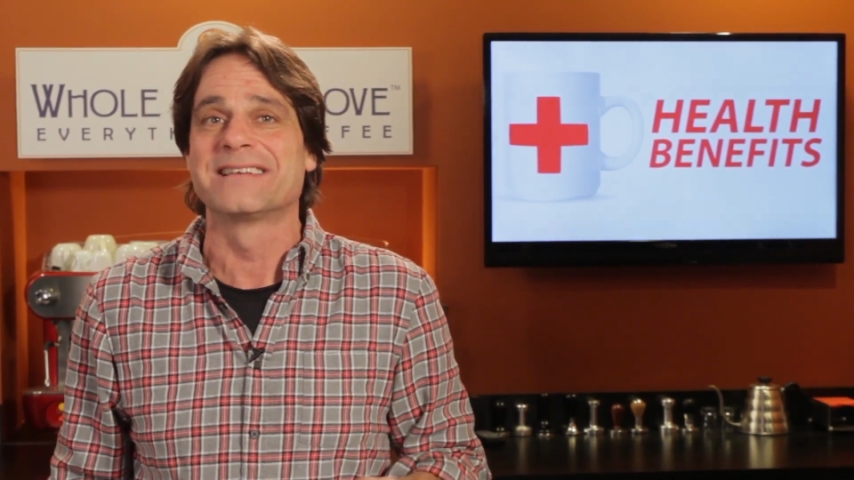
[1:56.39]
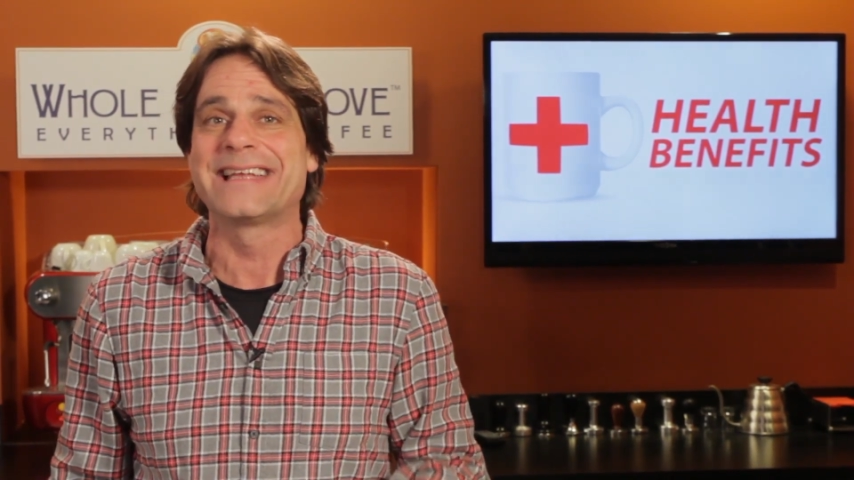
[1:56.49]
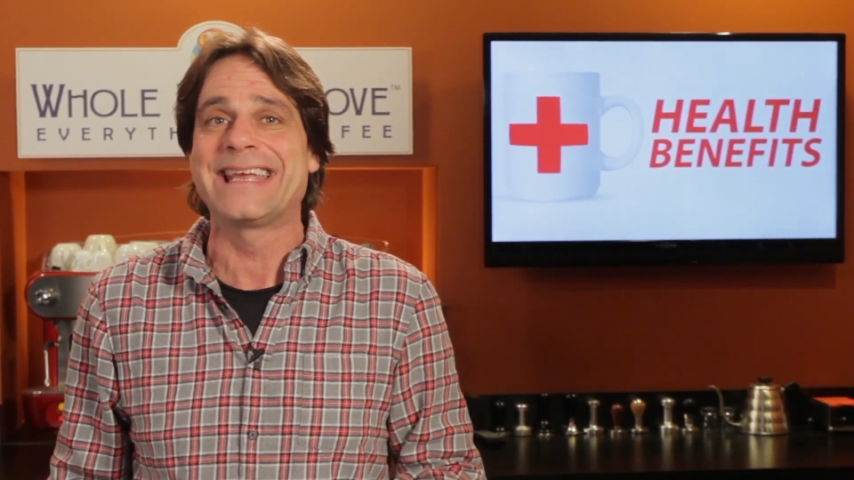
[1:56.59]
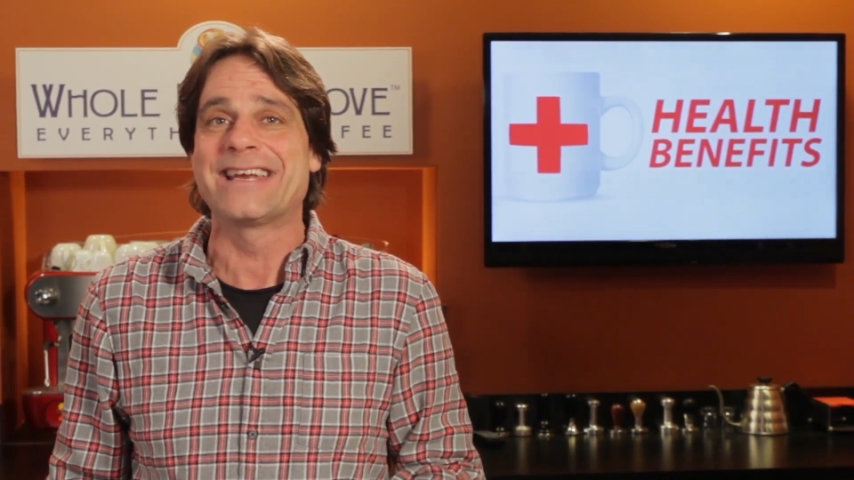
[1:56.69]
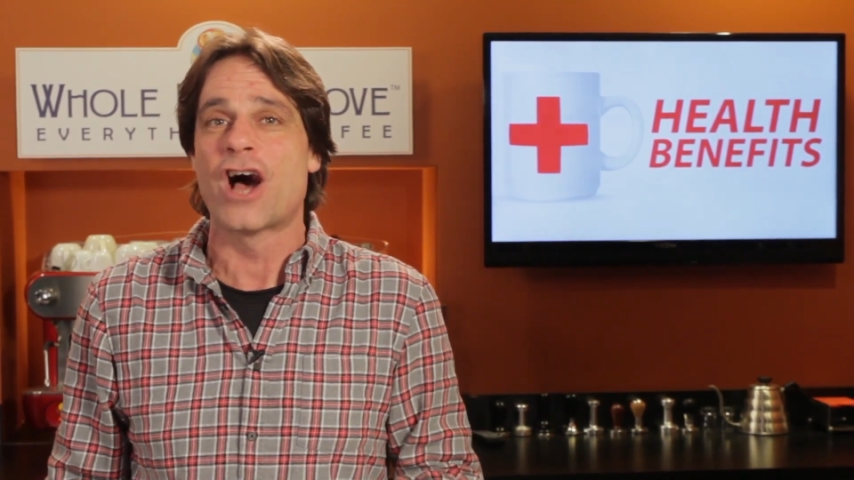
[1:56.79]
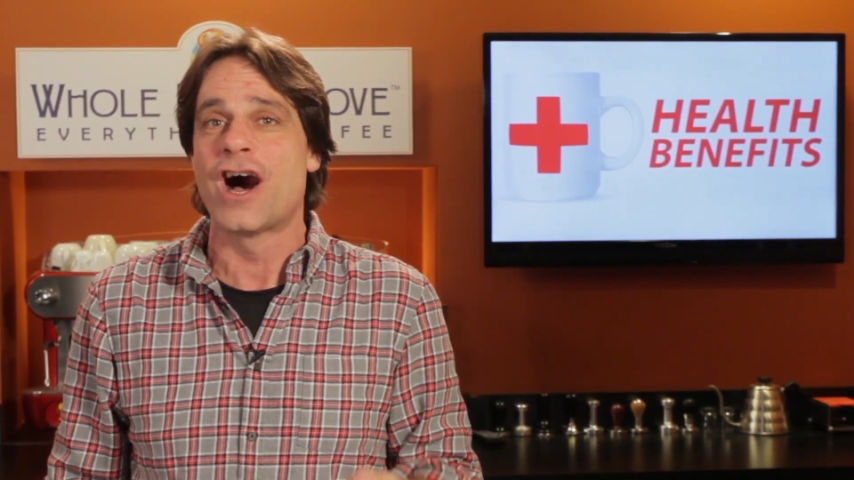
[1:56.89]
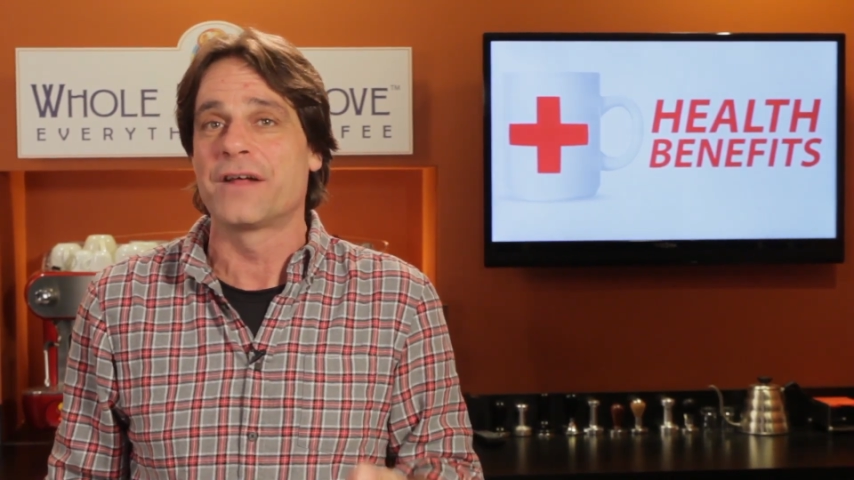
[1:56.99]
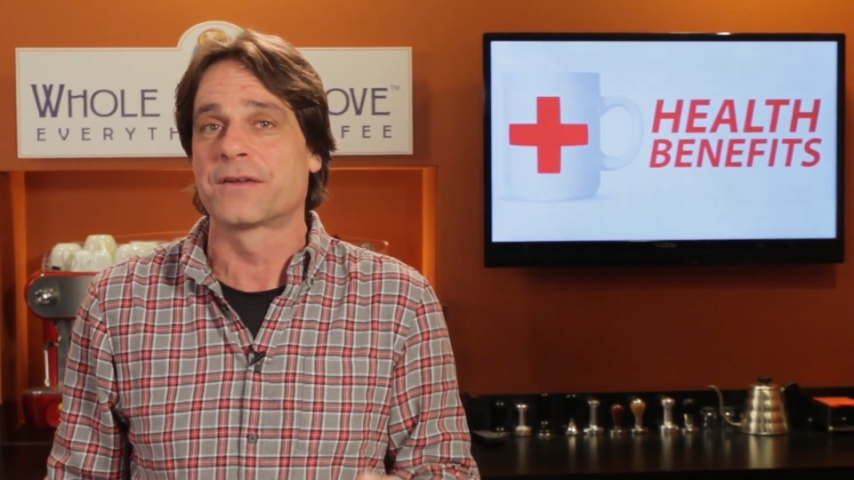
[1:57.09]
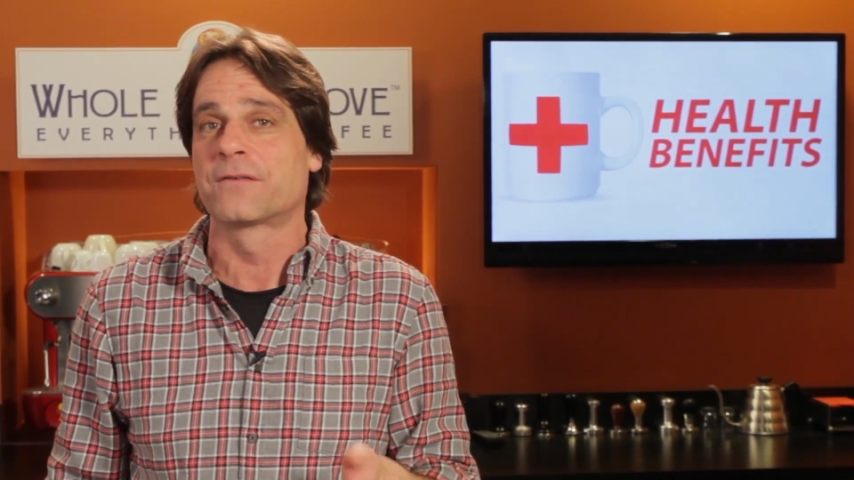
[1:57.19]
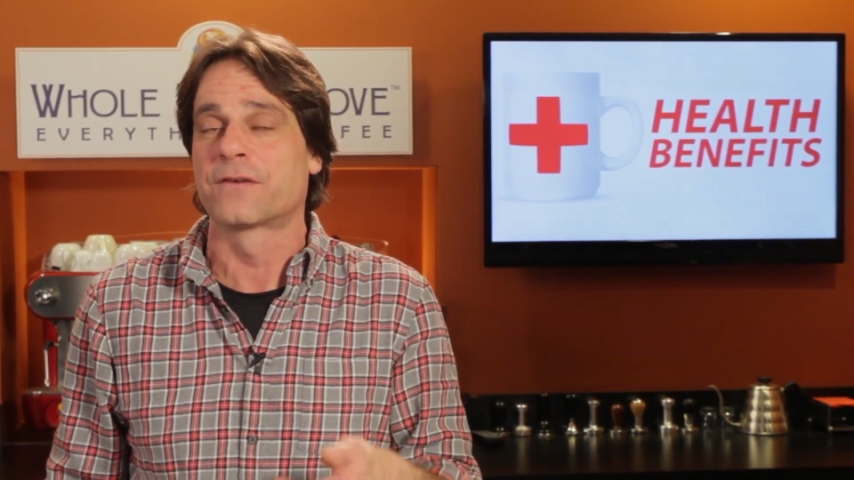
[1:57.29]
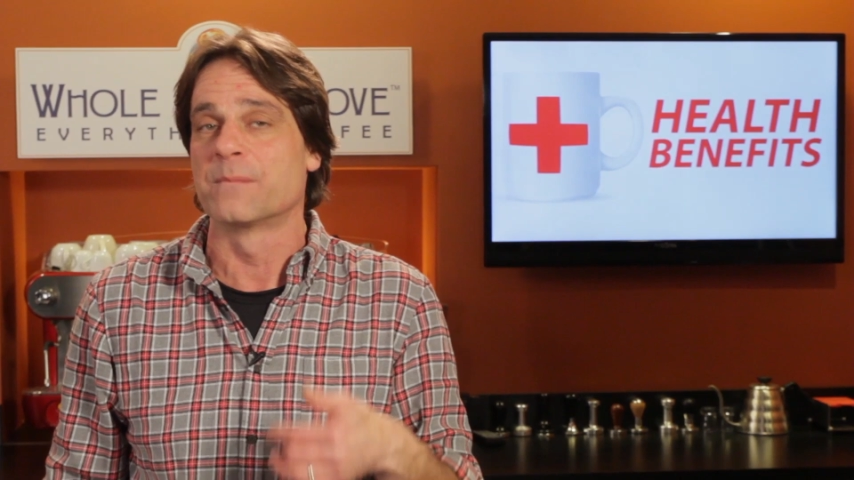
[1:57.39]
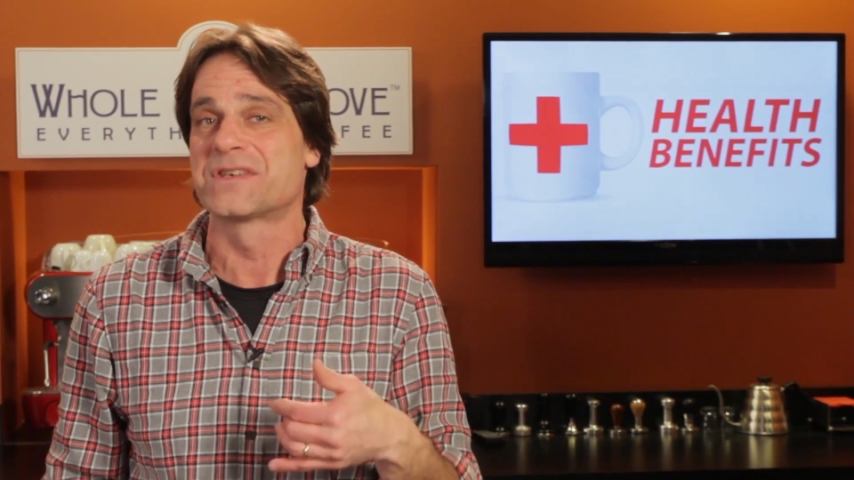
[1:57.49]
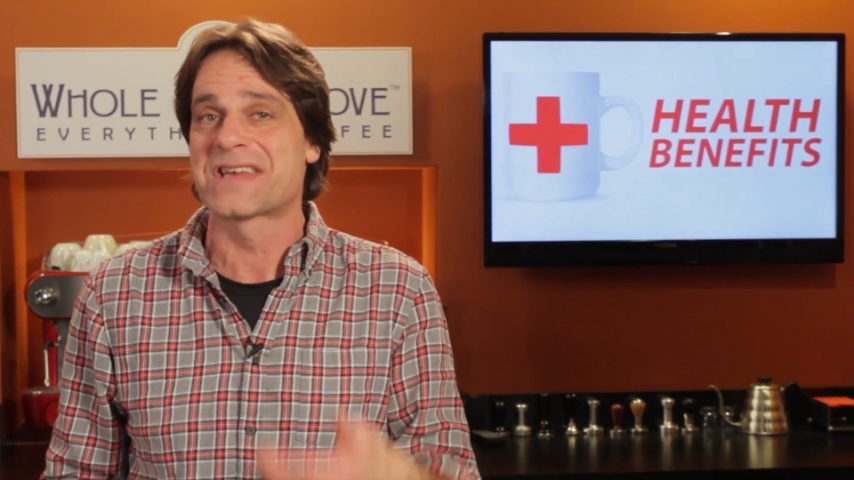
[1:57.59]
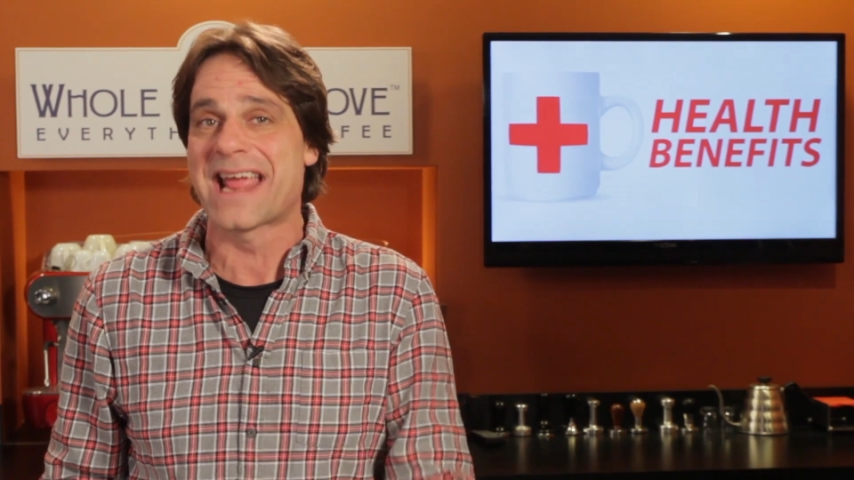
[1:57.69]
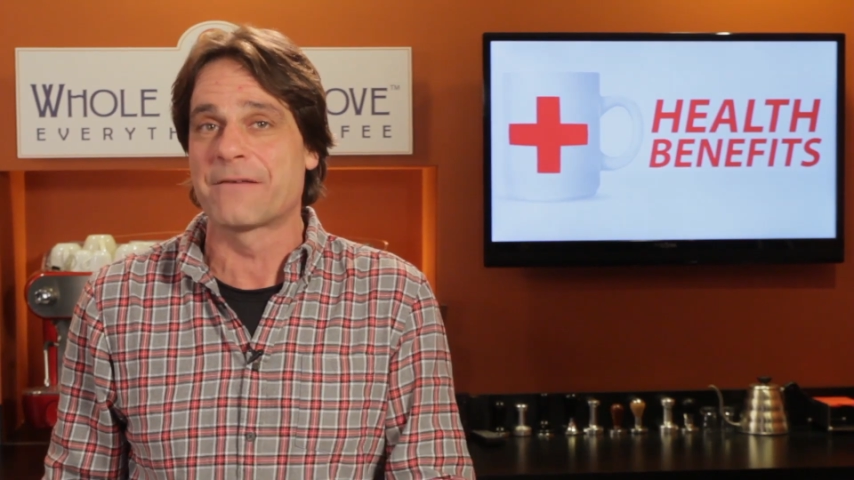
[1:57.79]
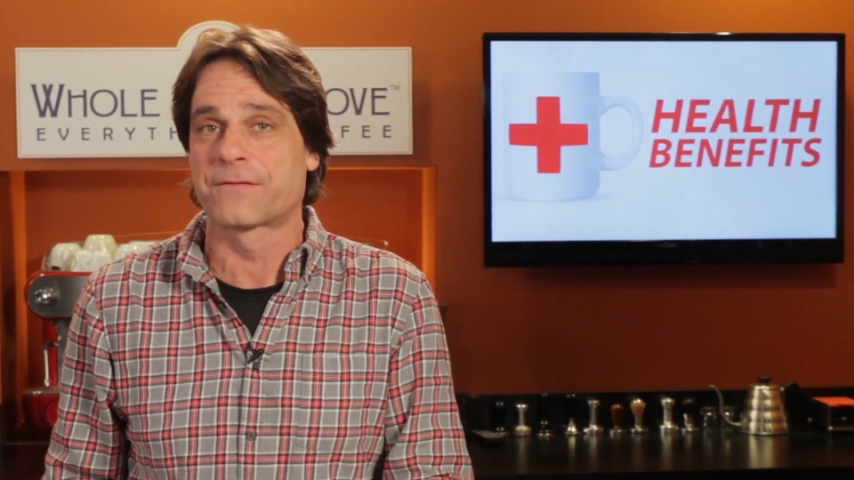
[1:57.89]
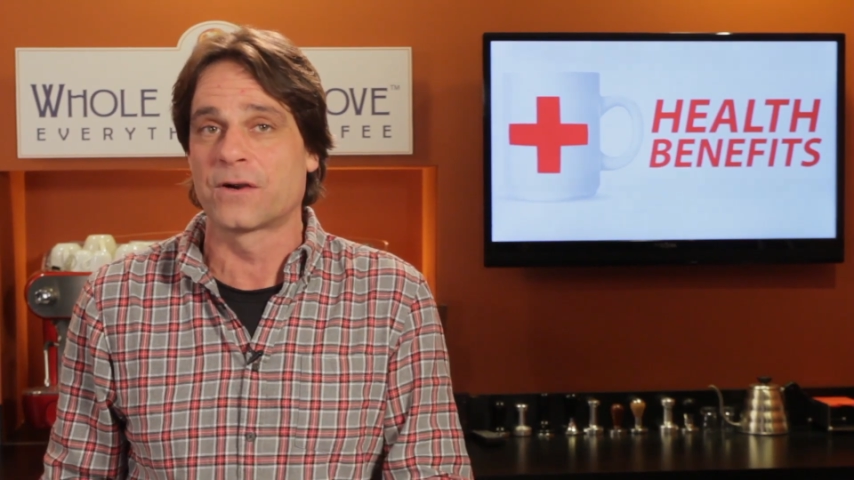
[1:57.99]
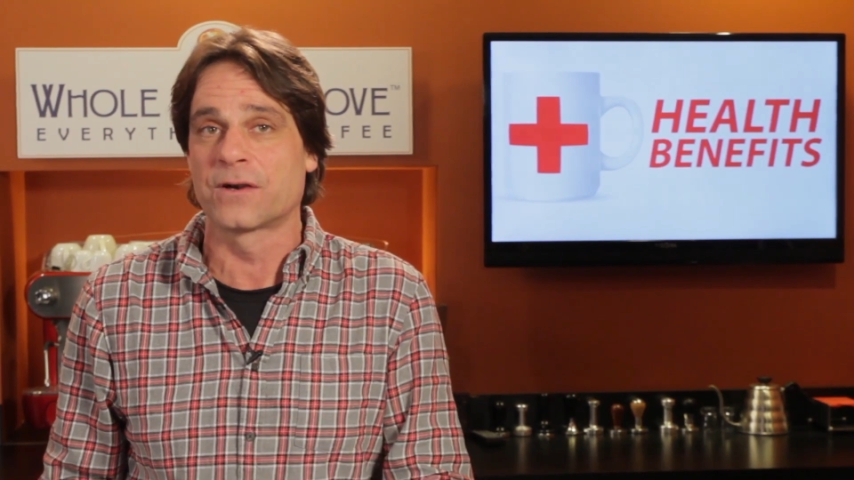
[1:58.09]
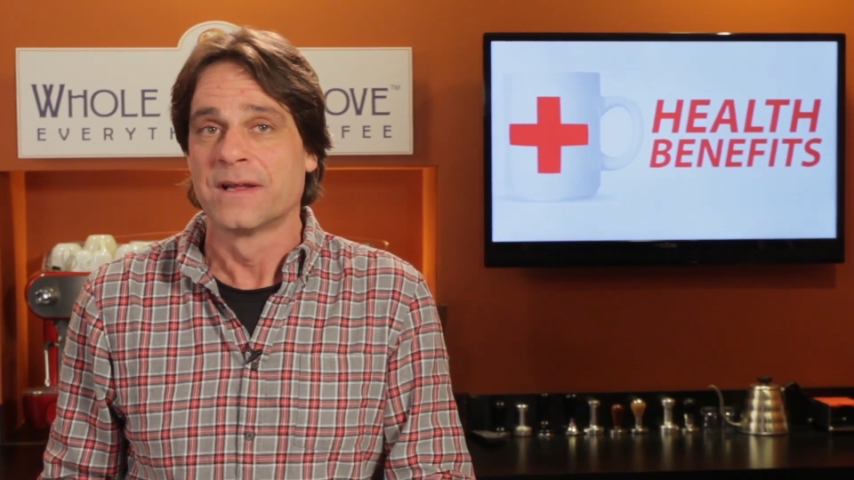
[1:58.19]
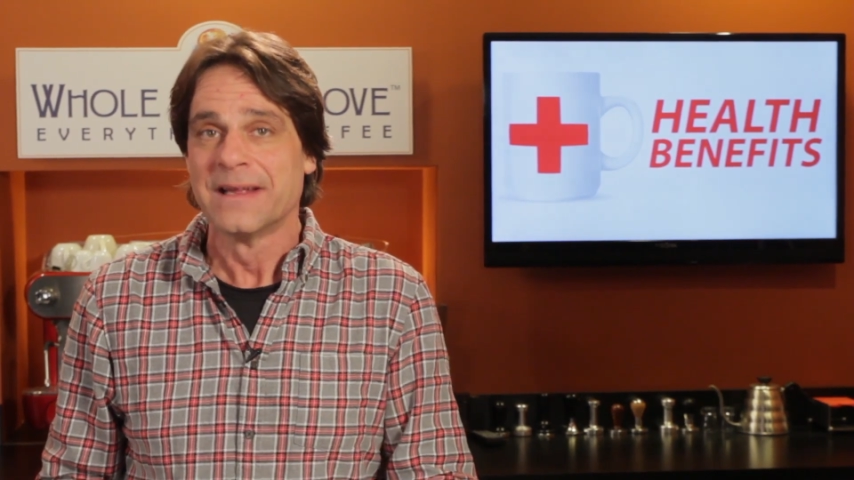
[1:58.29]
lead author from
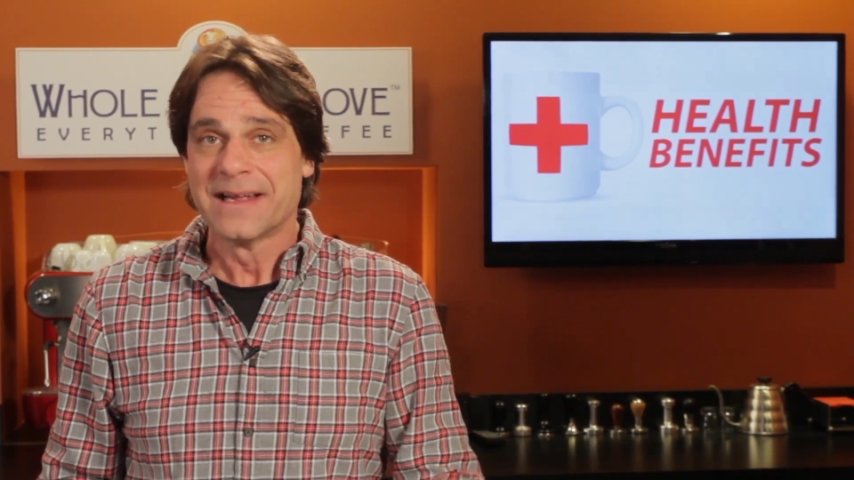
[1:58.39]
Stanford,